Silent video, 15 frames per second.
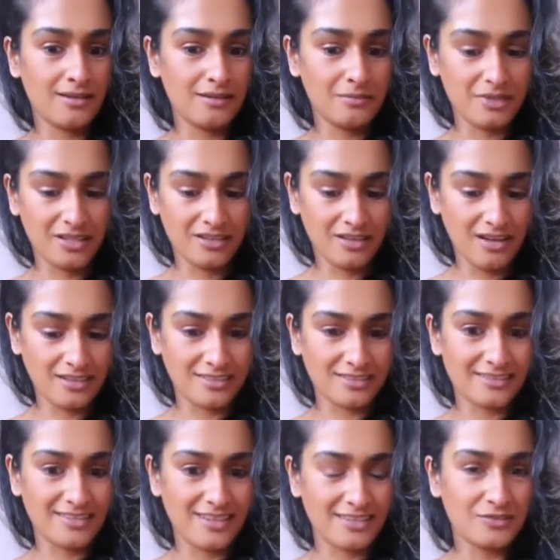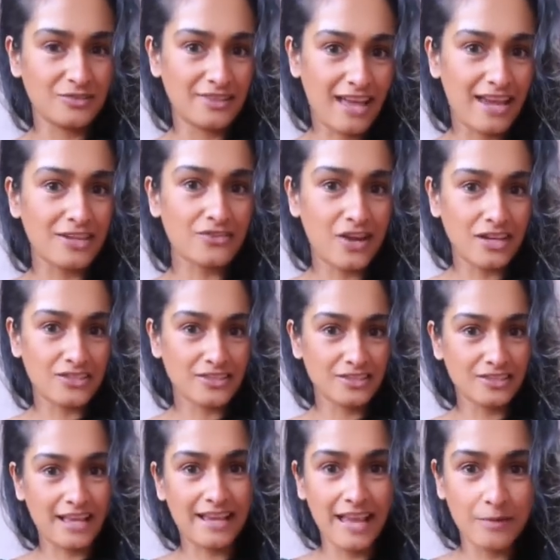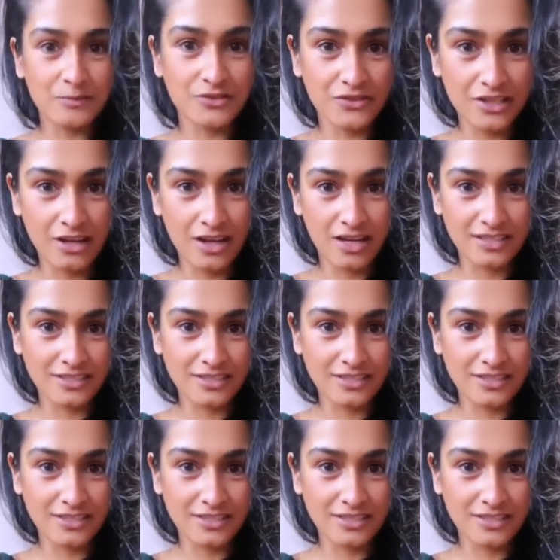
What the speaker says: Oh my God, yeah, that attraction, that chemistry card